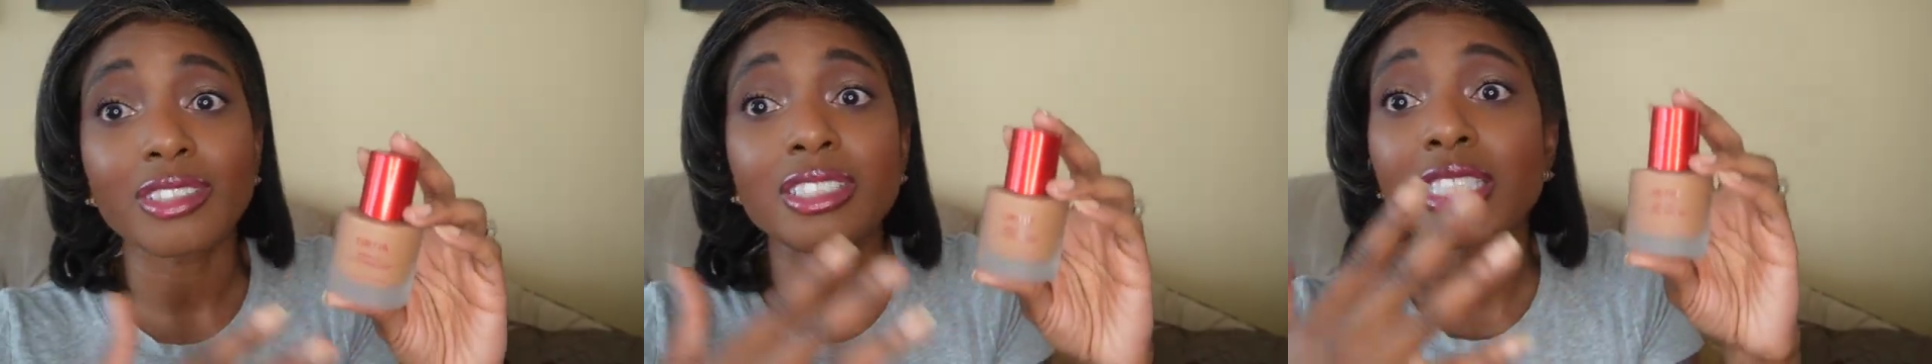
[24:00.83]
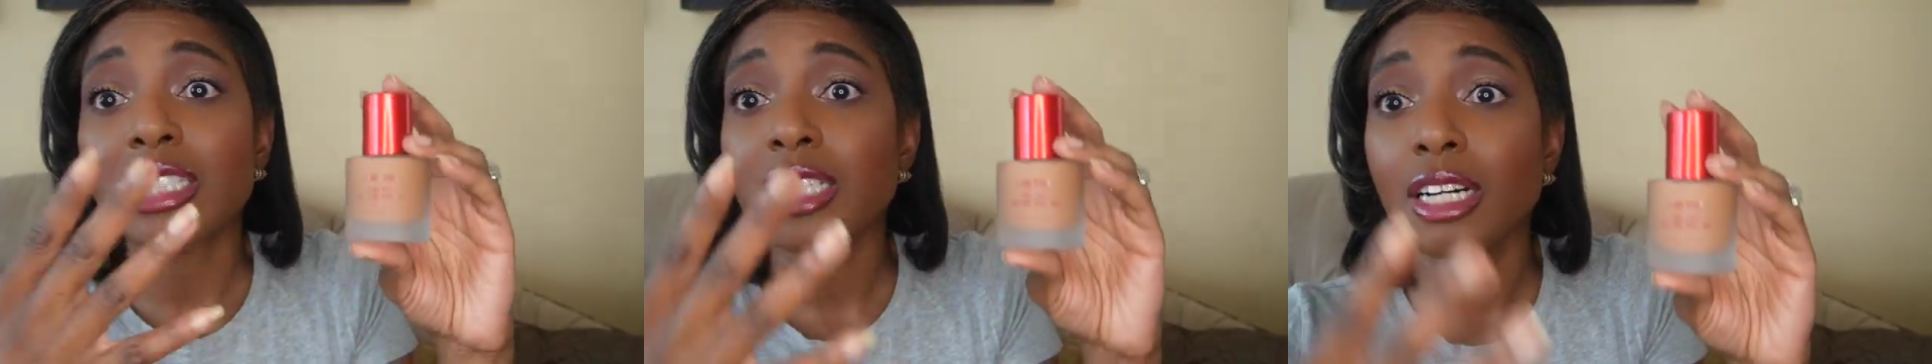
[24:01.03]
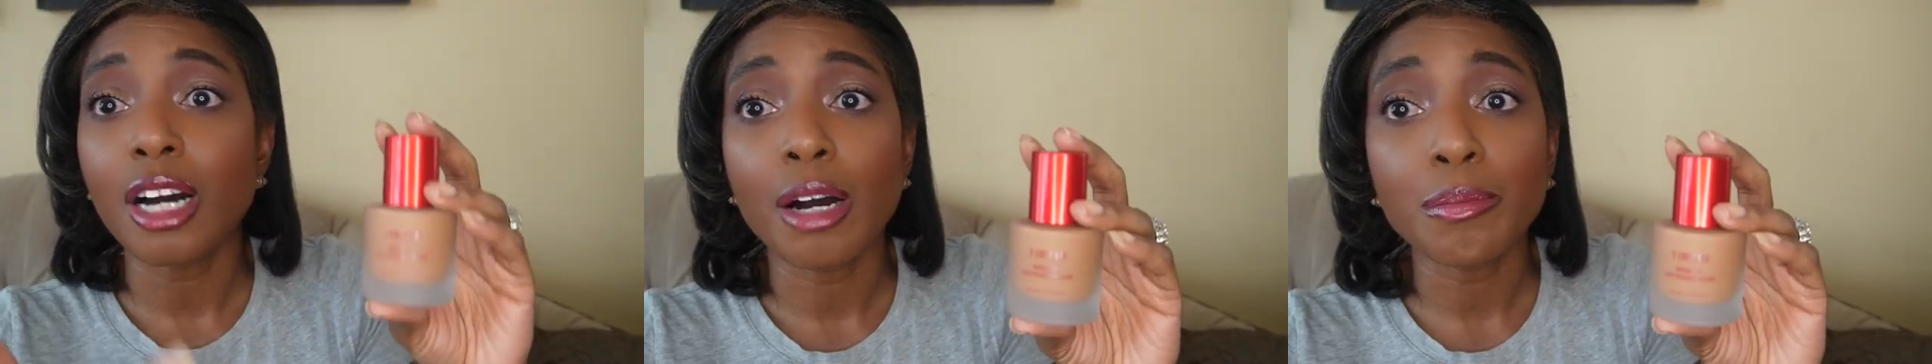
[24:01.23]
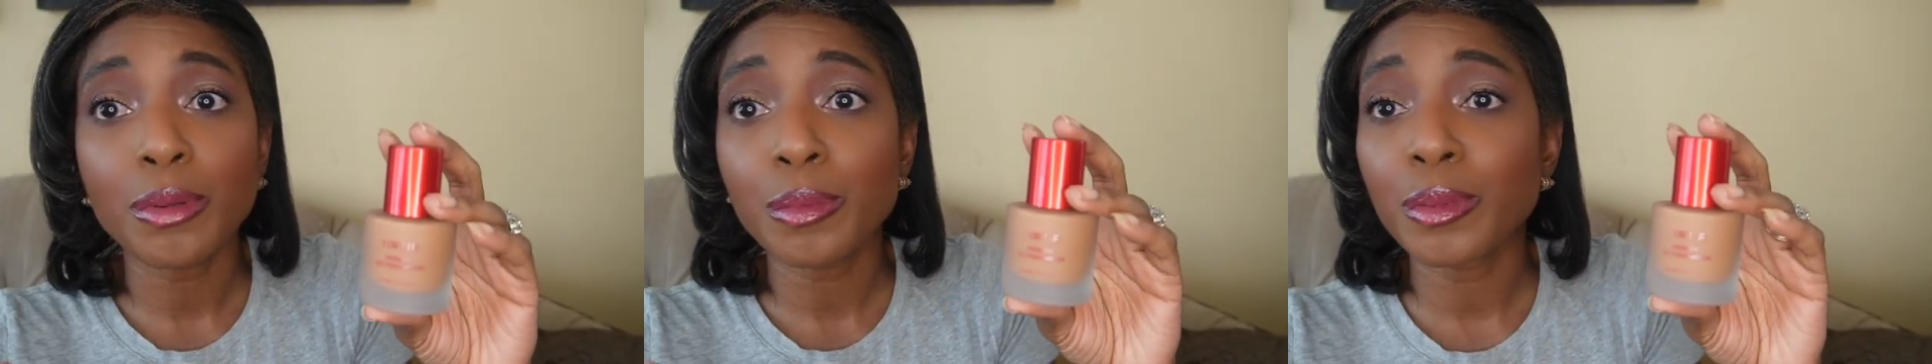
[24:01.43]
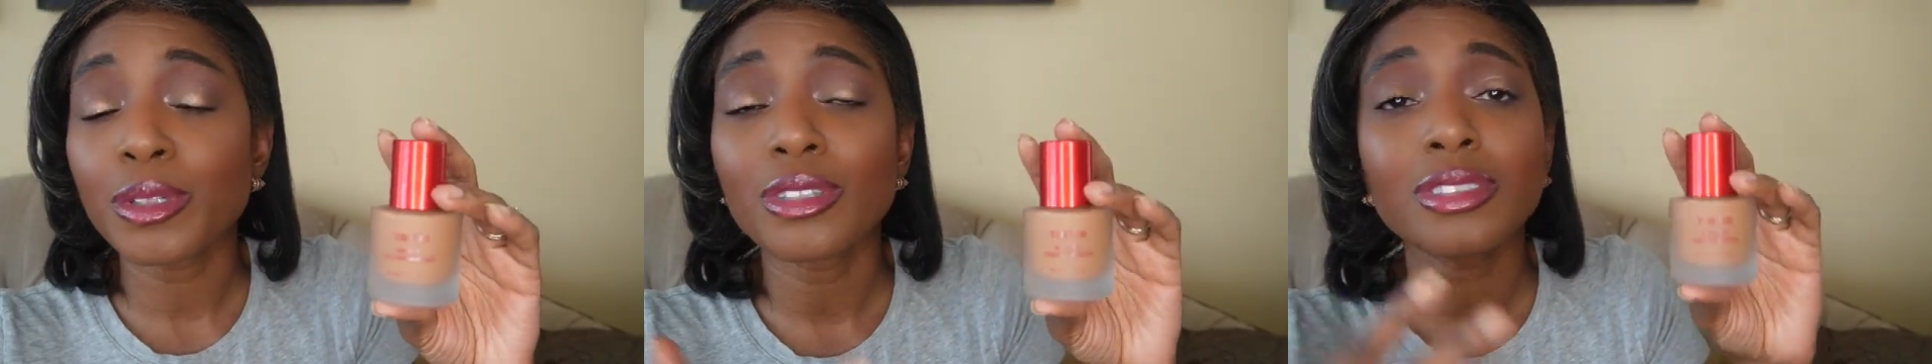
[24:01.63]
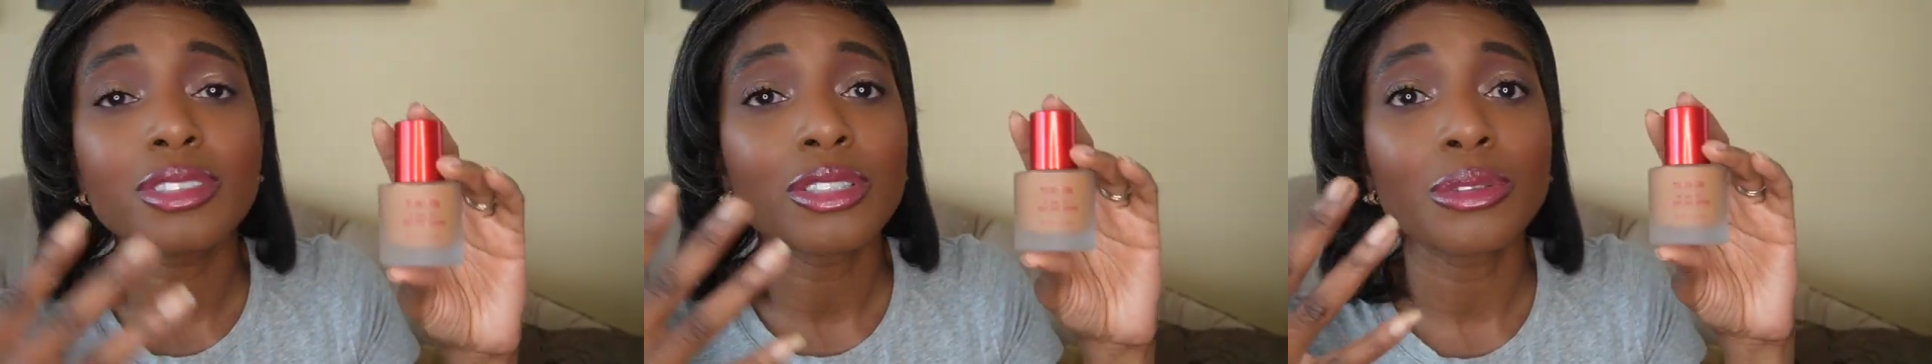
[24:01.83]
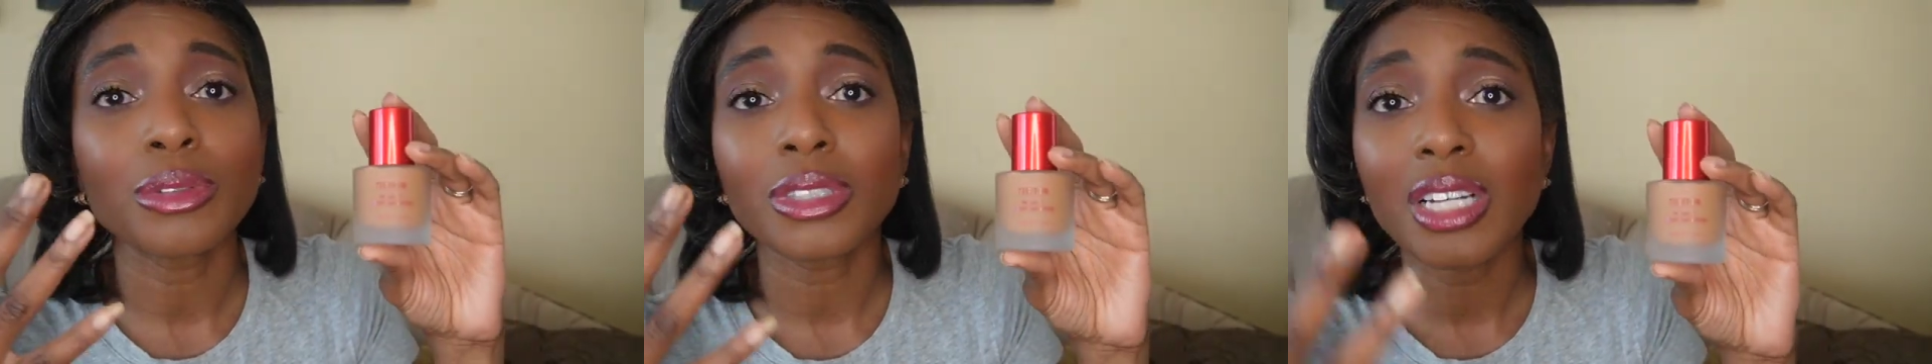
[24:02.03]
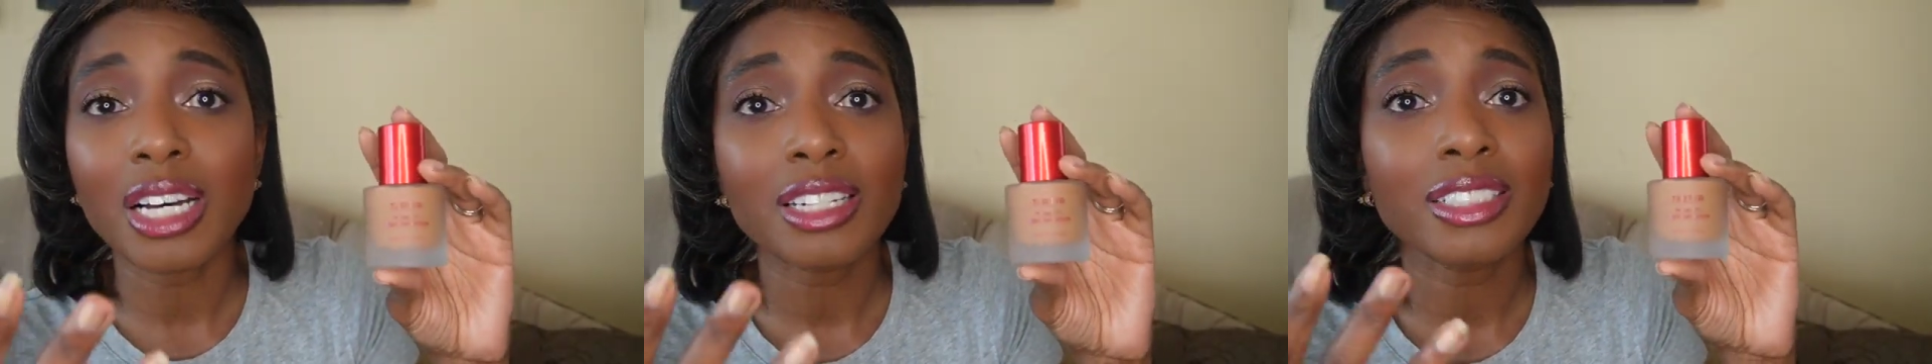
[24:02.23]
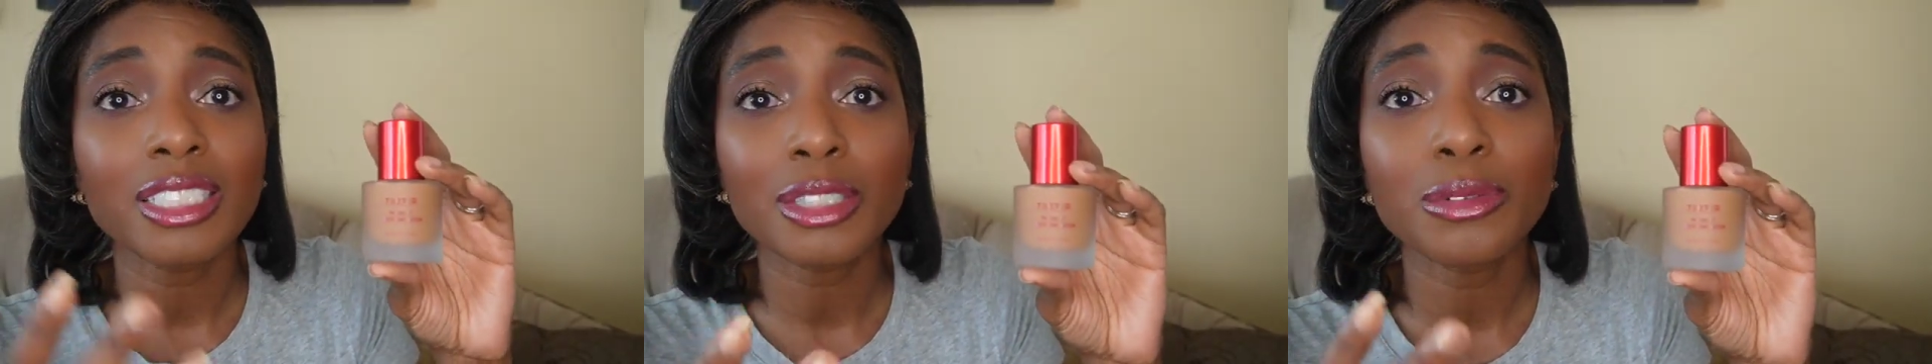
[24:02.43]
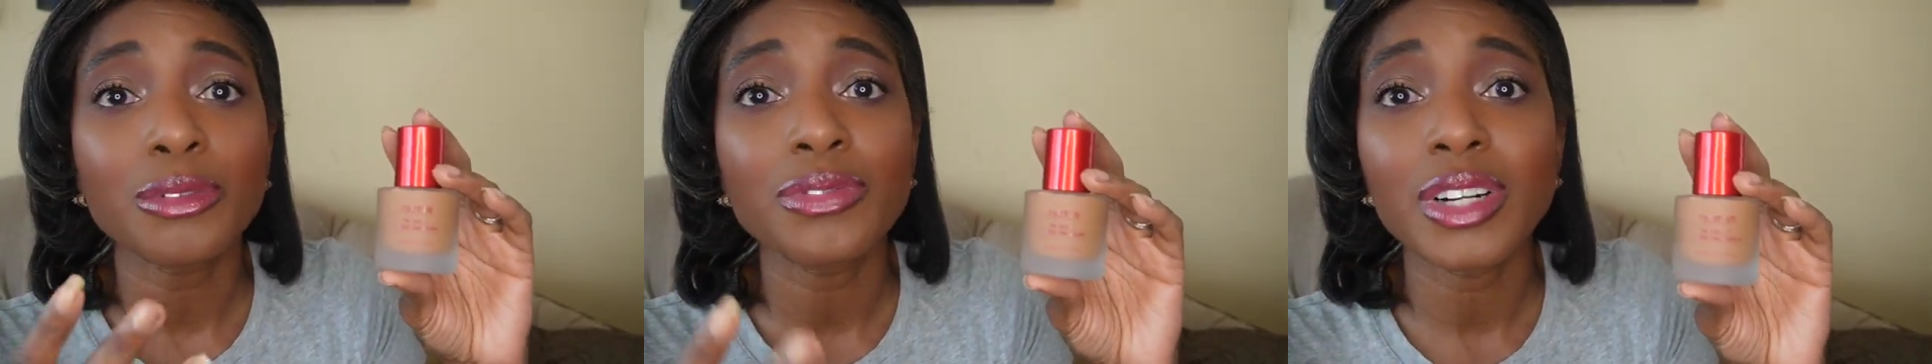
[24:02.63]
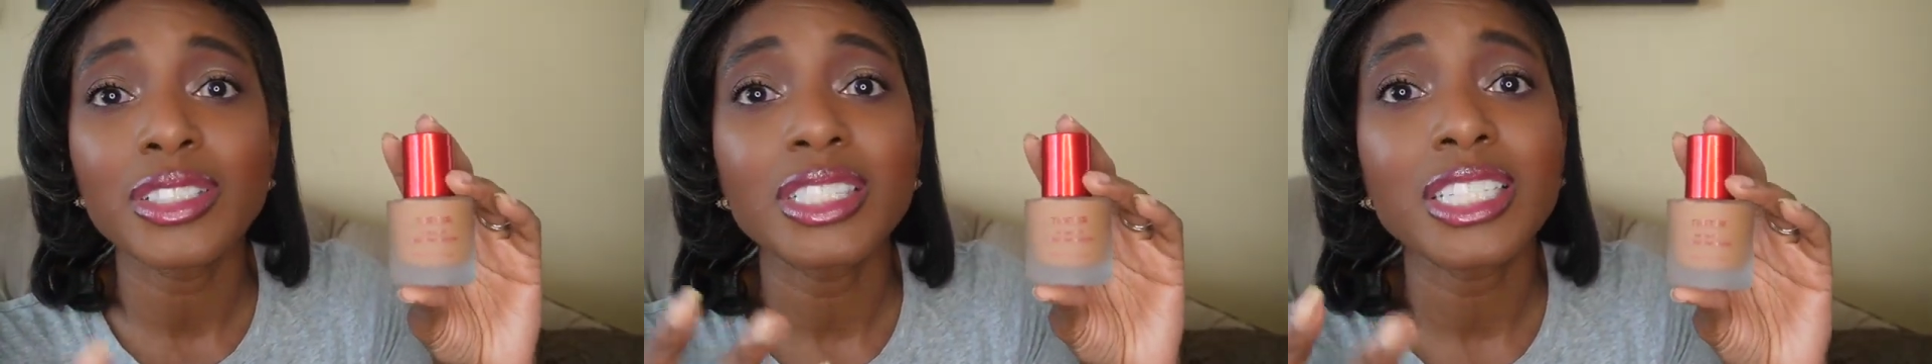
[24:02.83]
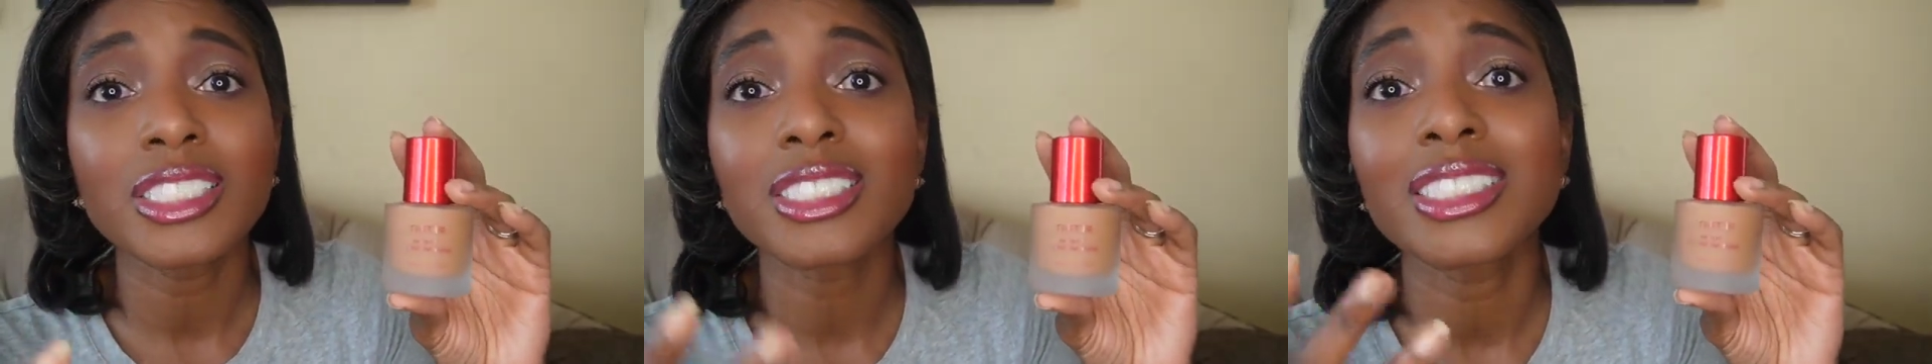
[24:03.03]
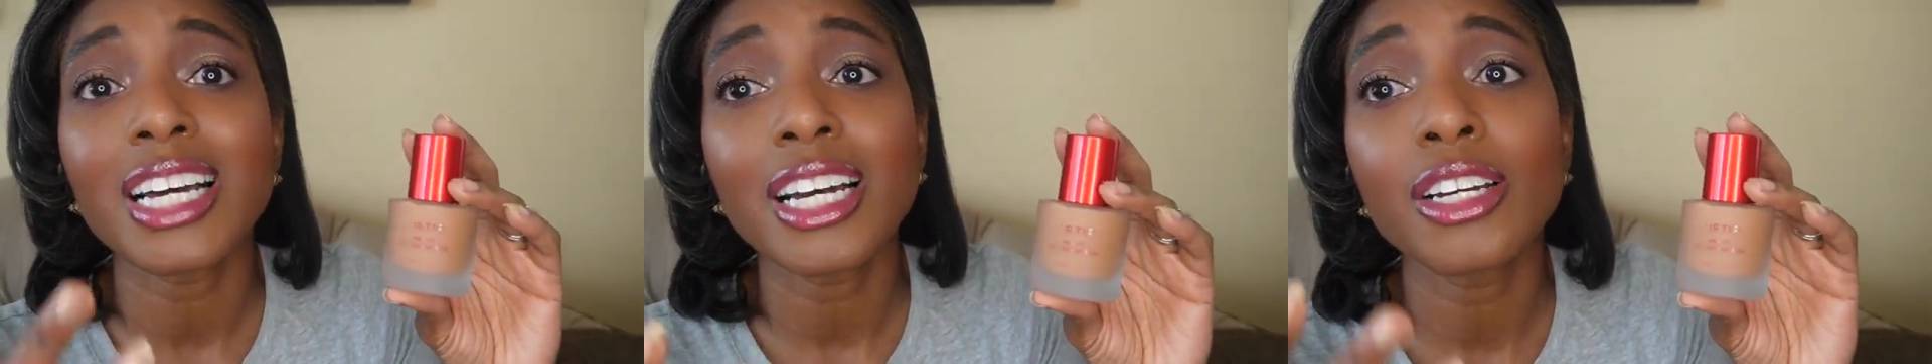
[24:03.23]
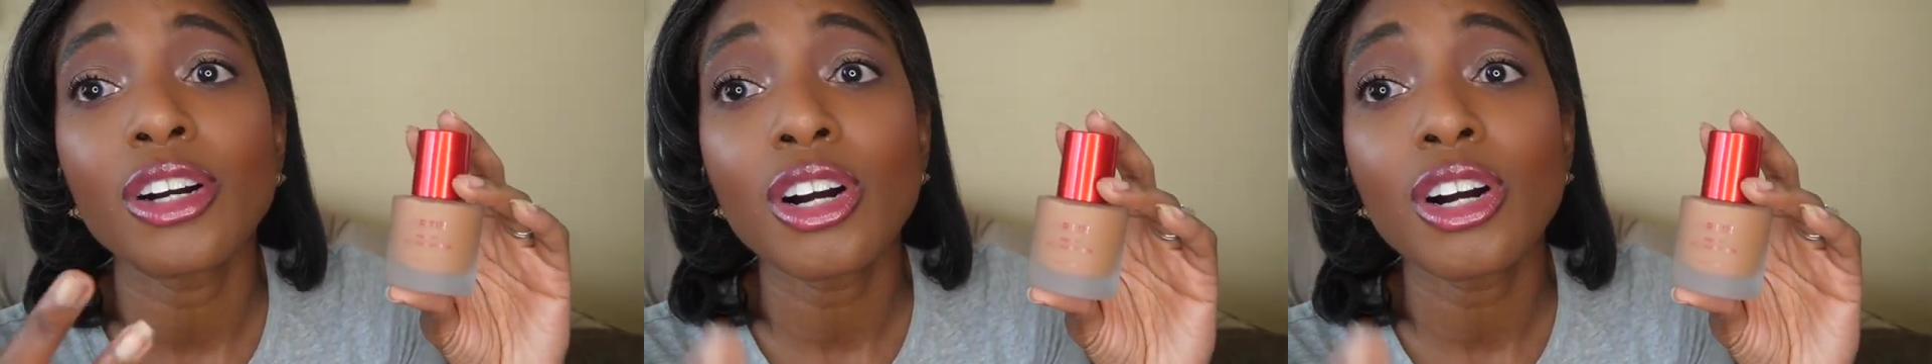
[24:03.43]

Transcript: This is comparable to a lot of liquid foundations I